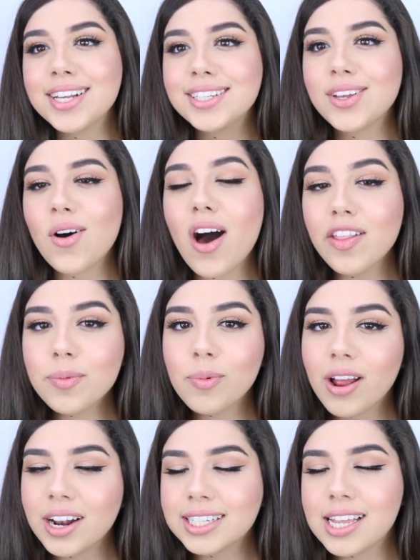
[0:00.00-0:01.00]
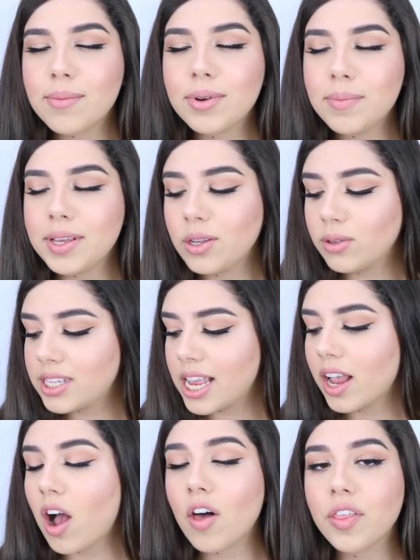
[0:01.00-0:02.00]
So all the products I'm gonna be
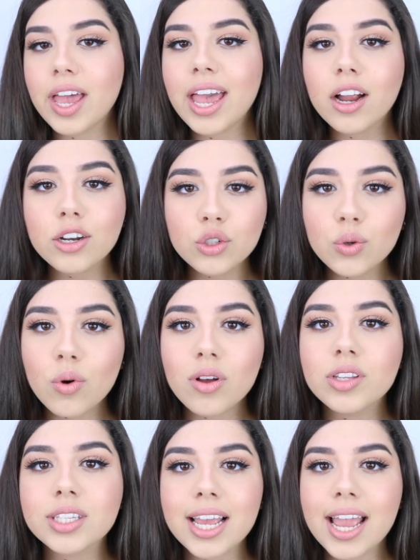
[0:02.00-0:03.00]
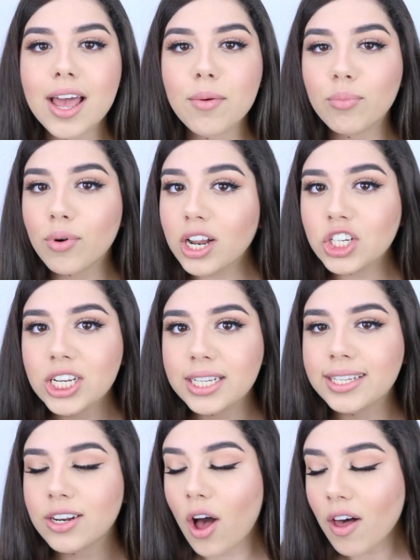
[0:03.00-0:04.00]
using, all the hair tools and
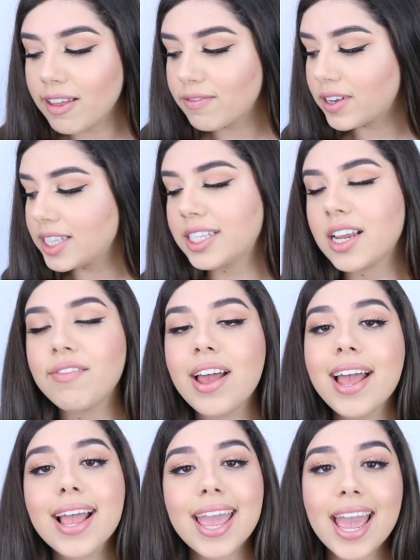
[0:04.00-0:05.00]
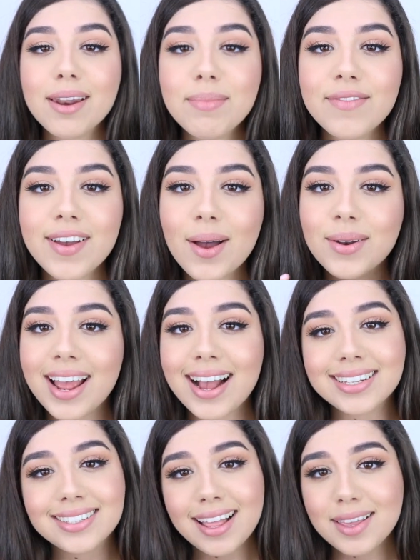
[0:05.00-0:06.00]
brushes and all that fun stuff can be found
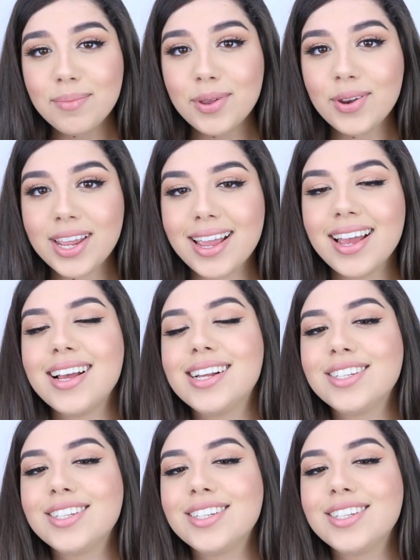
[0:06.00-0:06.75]
at Sally Beauty.